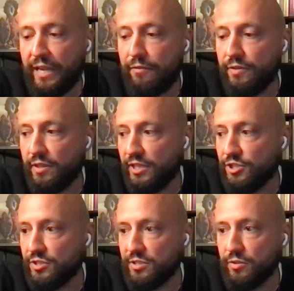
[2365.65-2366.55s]

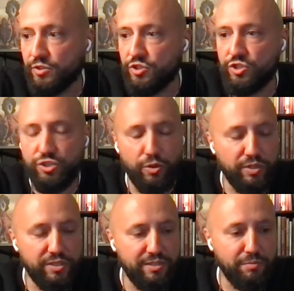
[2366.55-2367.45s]
everything just looked
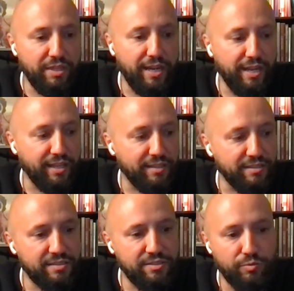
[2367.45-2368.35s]
so intimidating
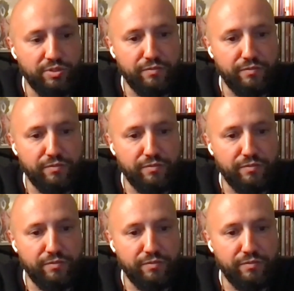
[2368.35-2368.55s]
and so